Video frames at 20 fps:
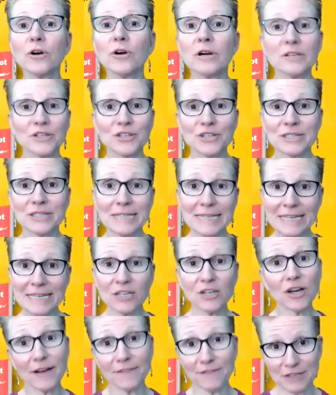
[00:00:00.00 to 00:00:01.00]
just eat
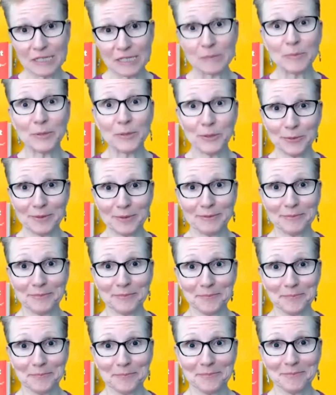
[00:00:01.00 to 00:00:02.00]
it off the spoon.
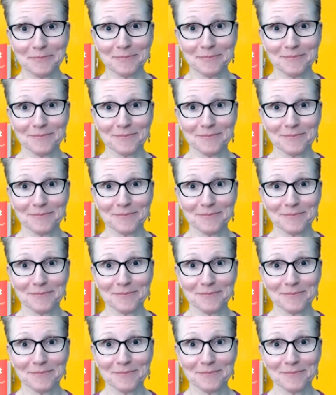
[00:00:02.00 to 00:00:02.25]
Or